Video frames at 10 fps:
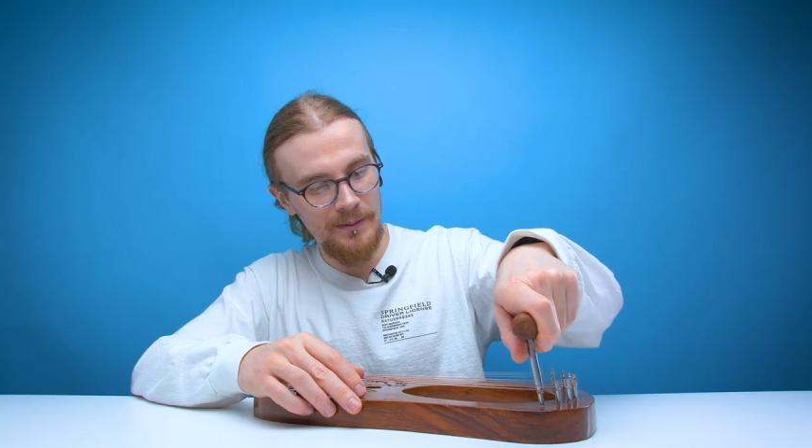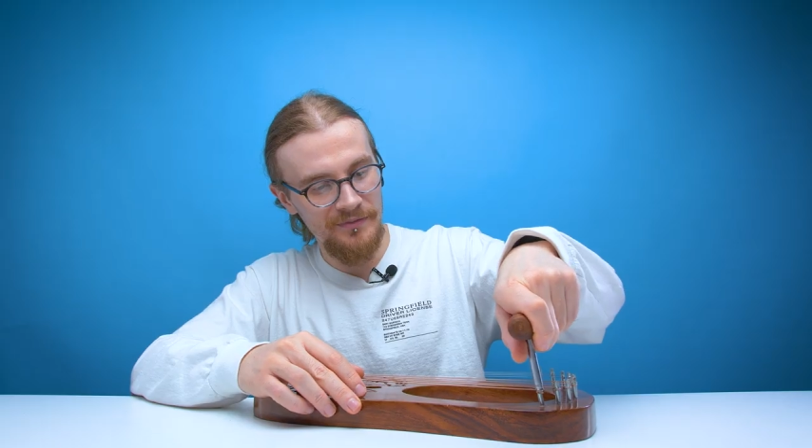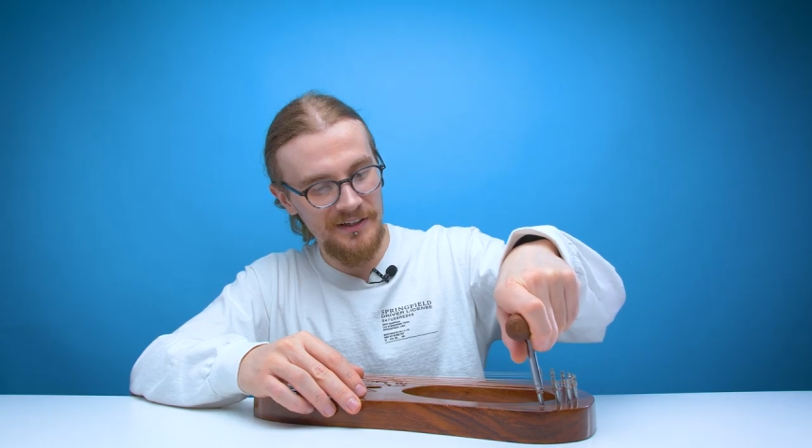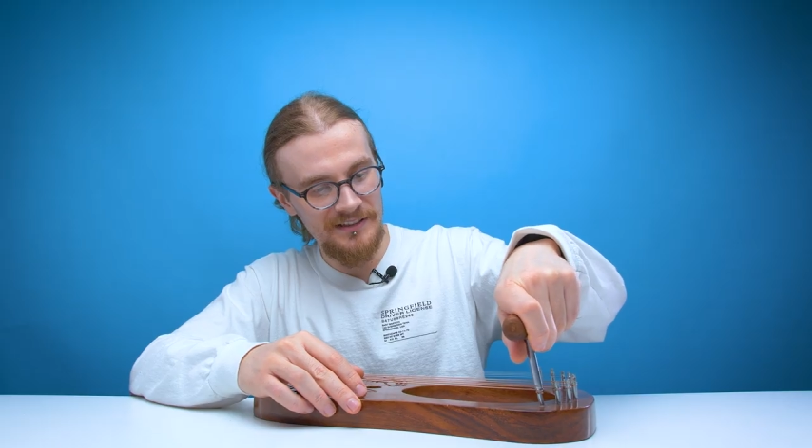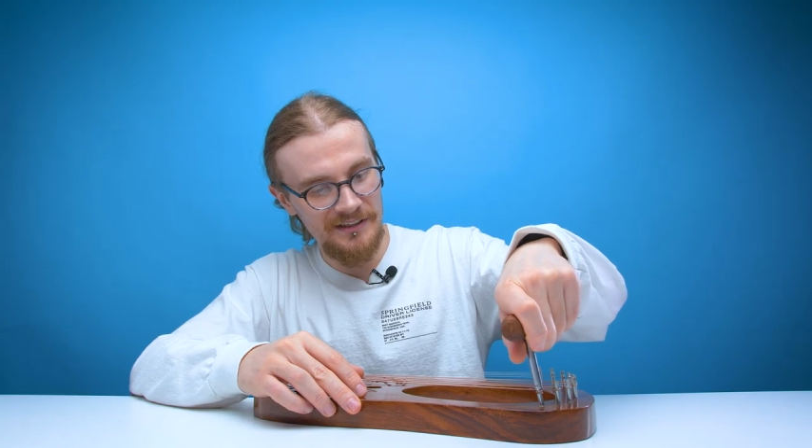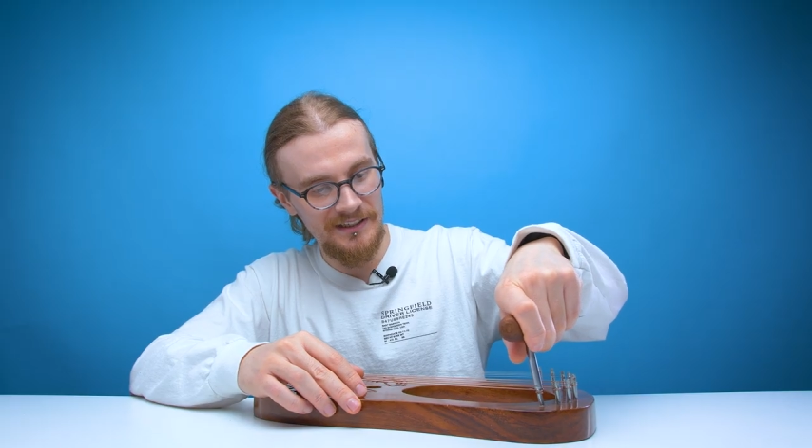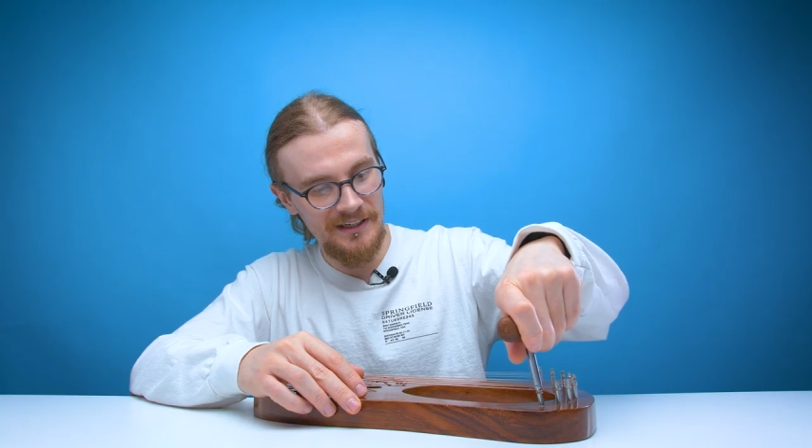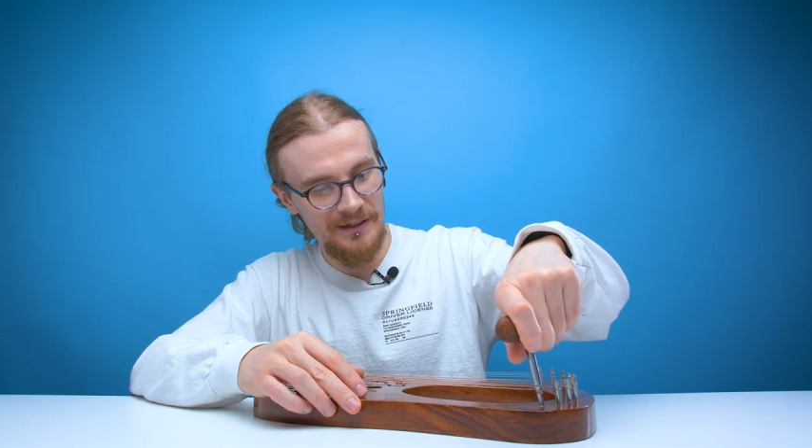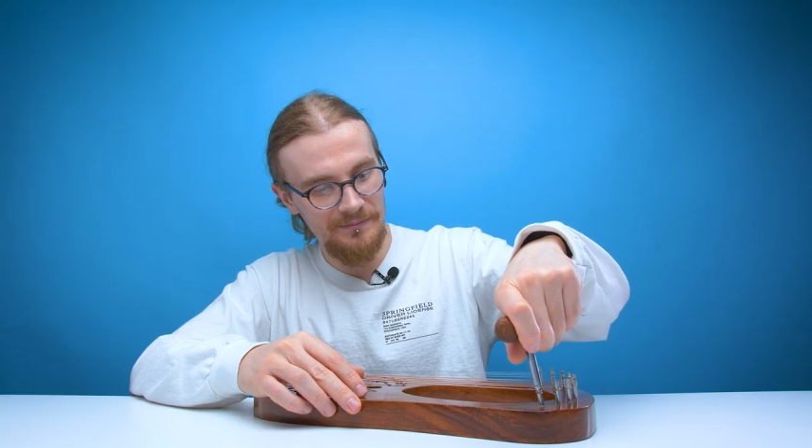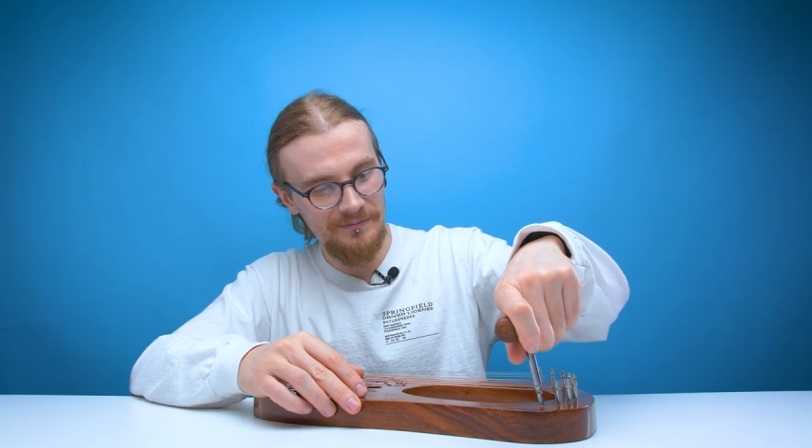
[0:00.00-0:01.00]
Maybe if I
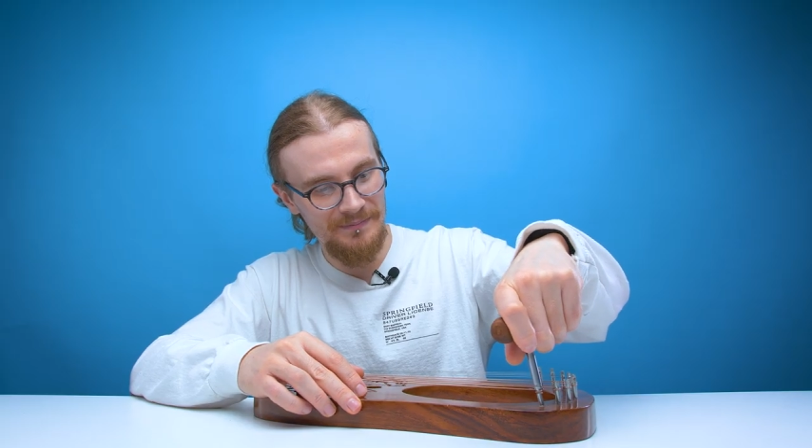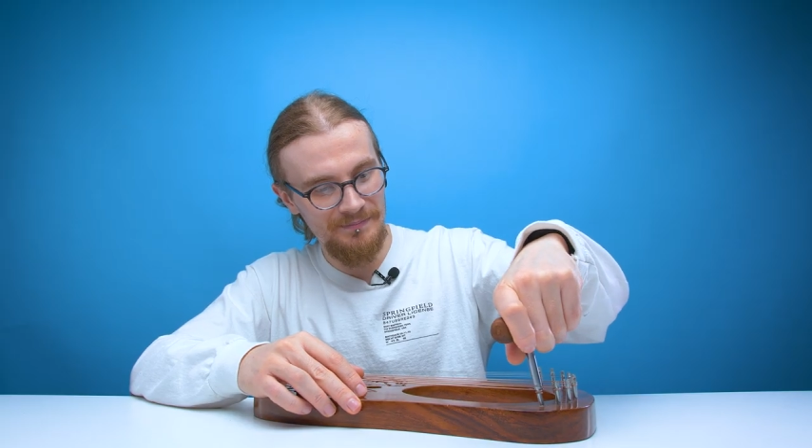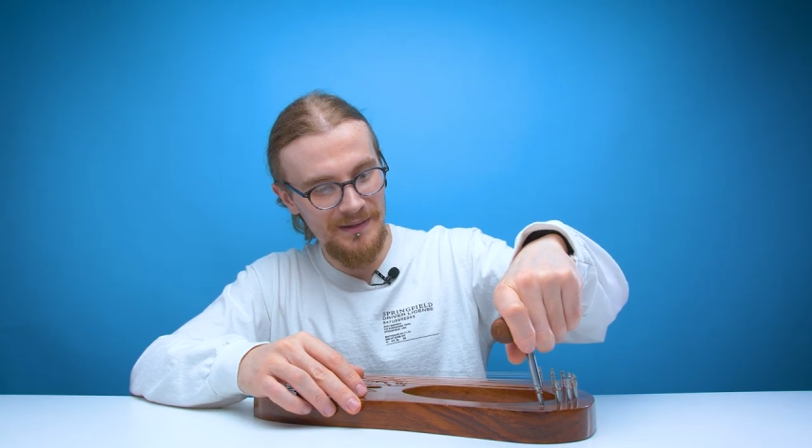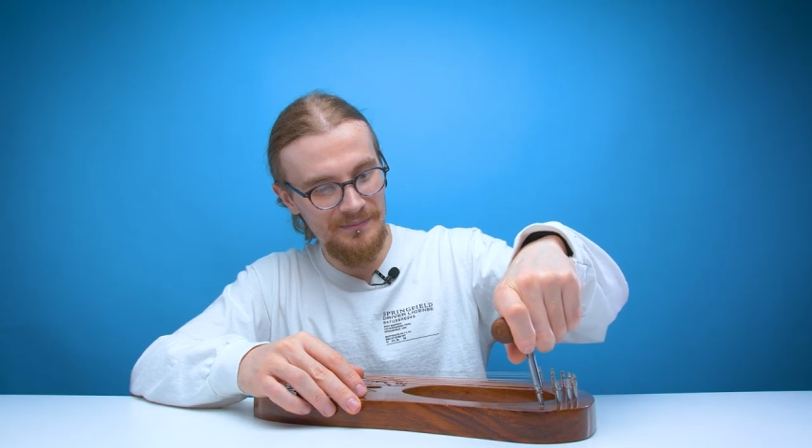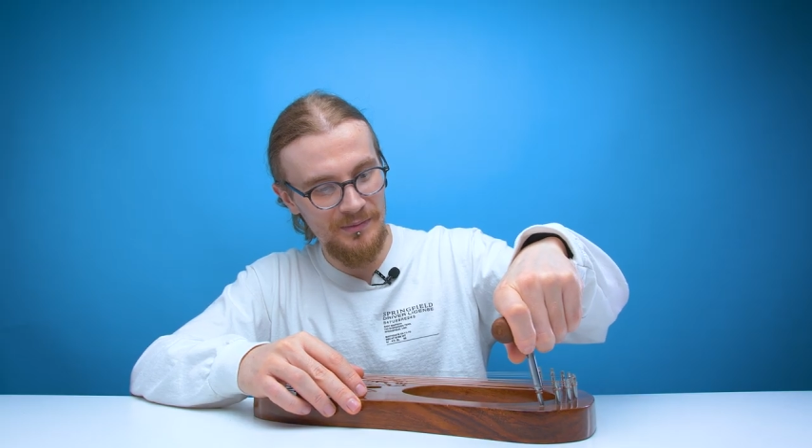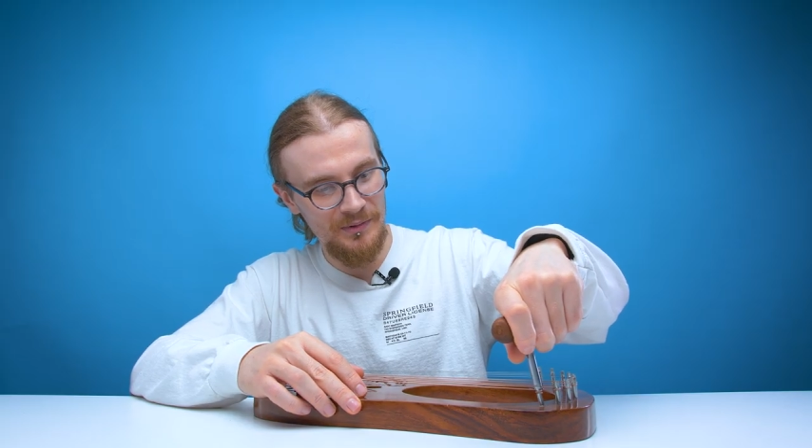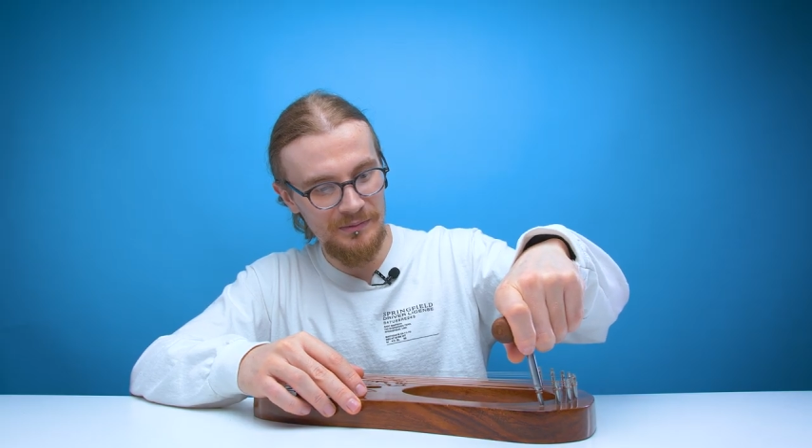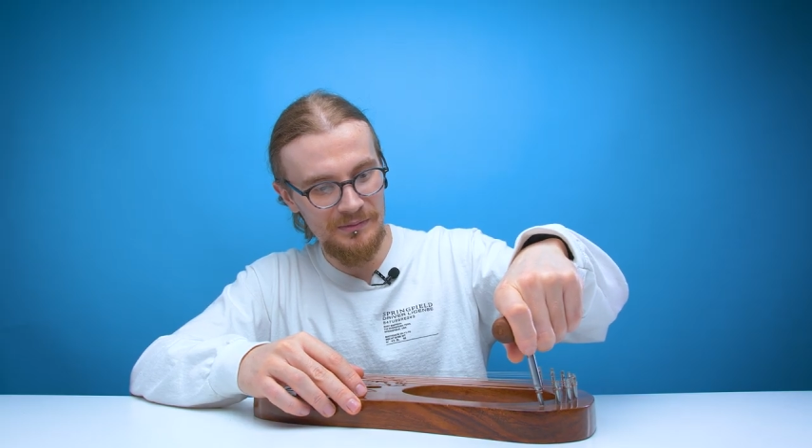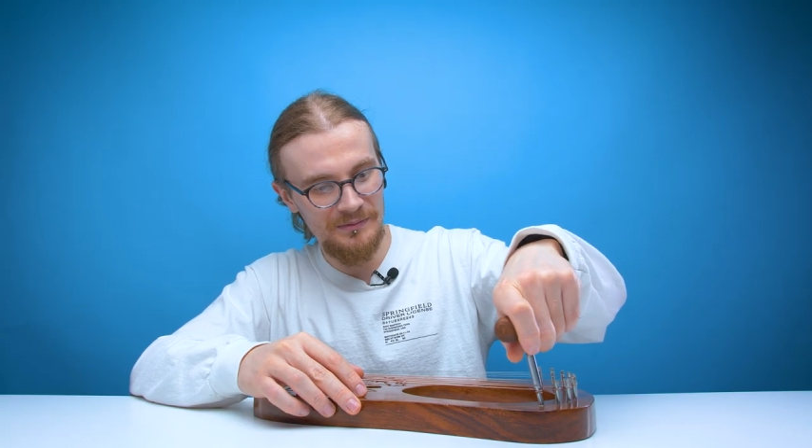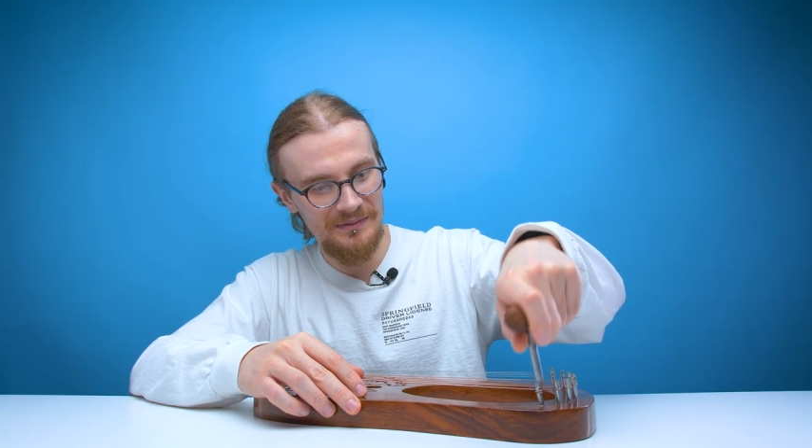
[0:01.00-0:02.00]
tighten it up a bit more.
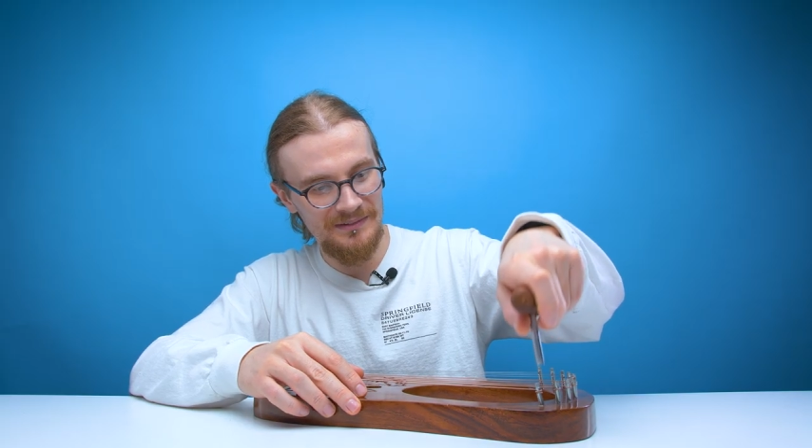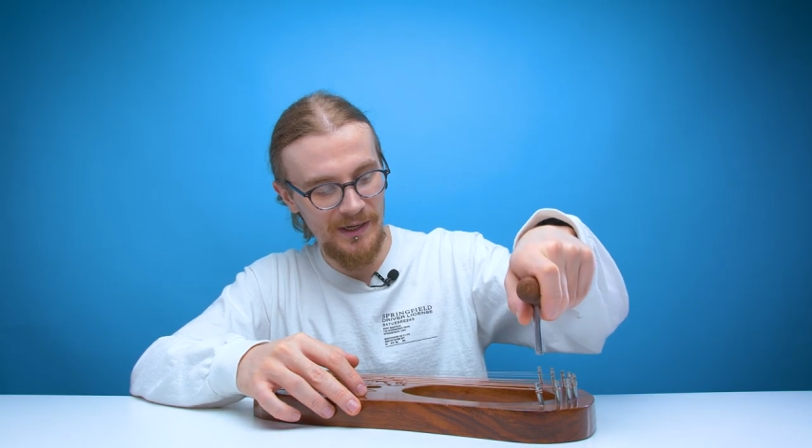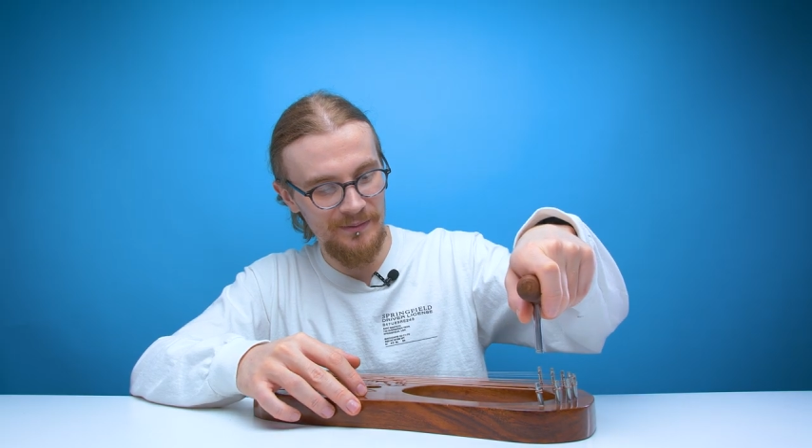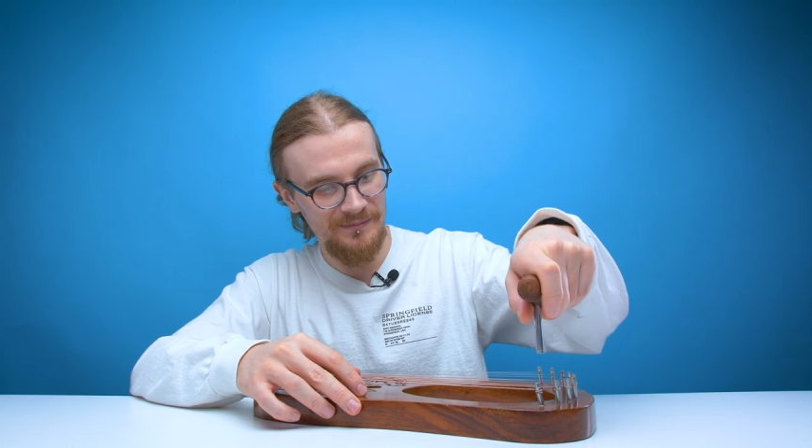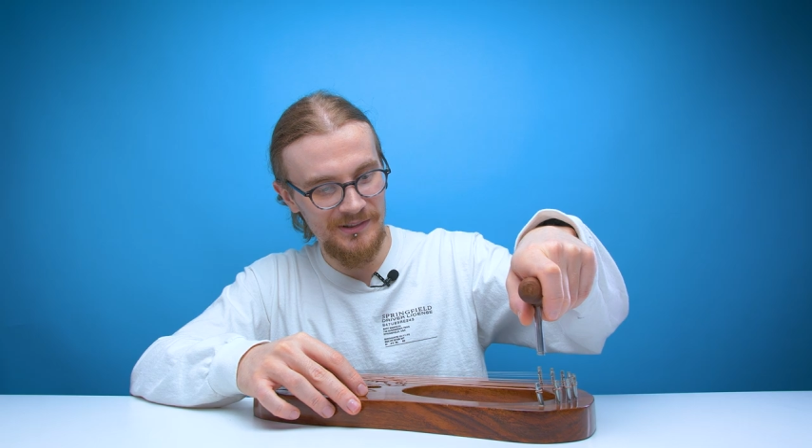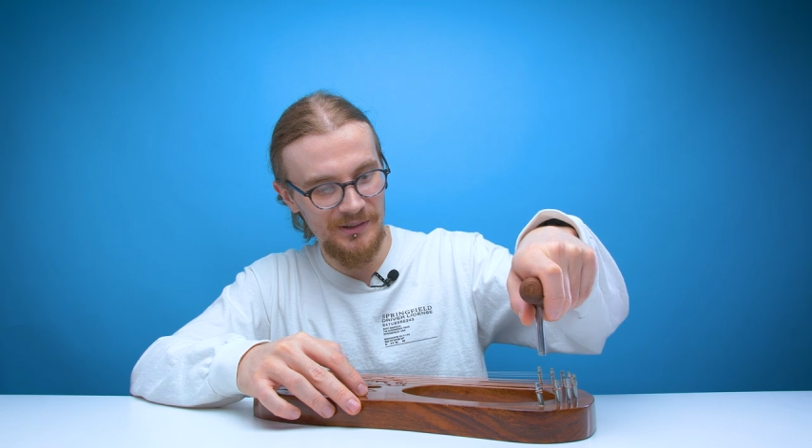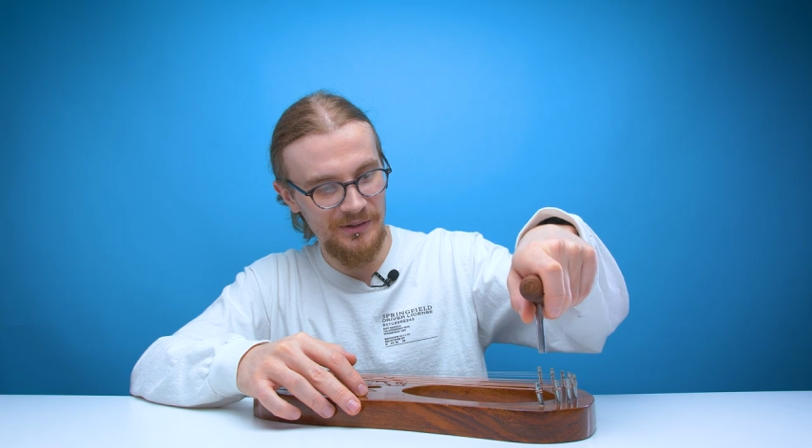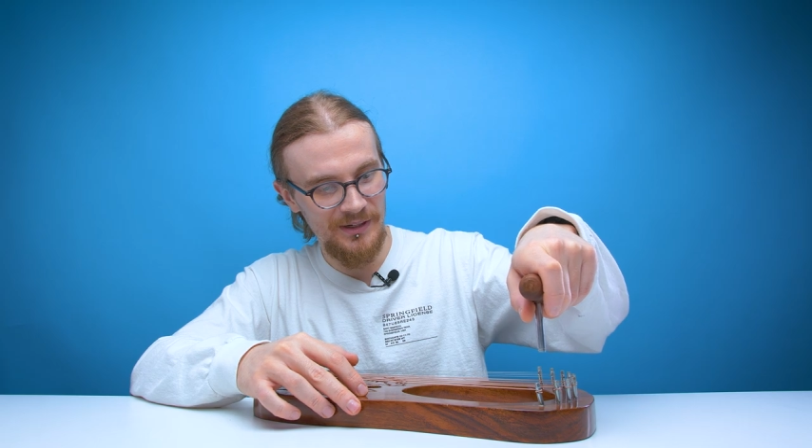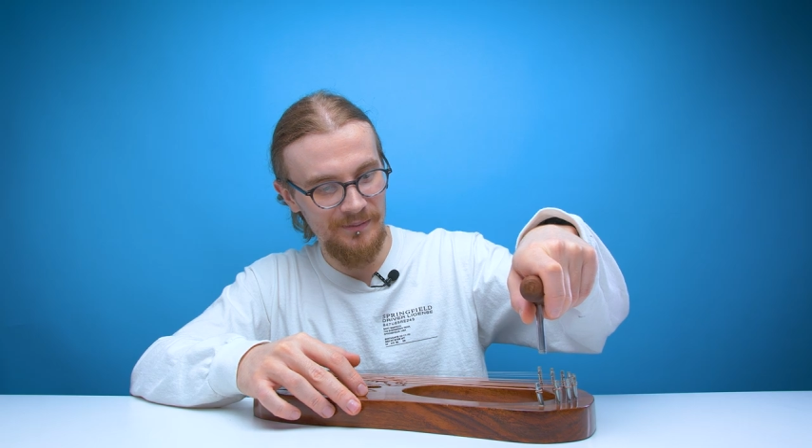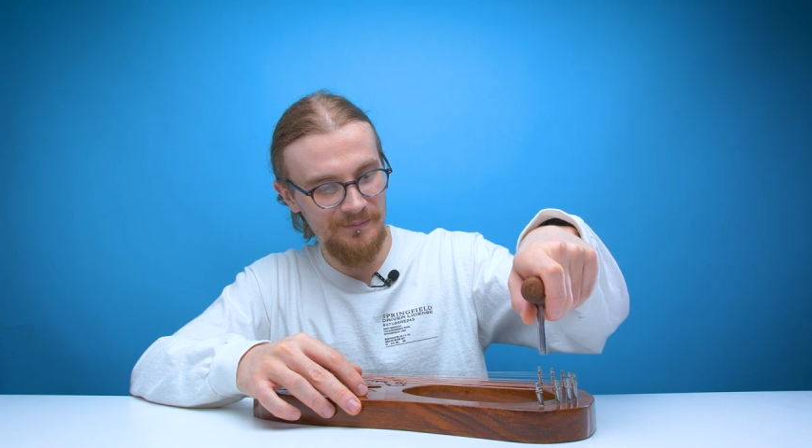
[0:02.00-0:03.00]
Ooh, no, still doing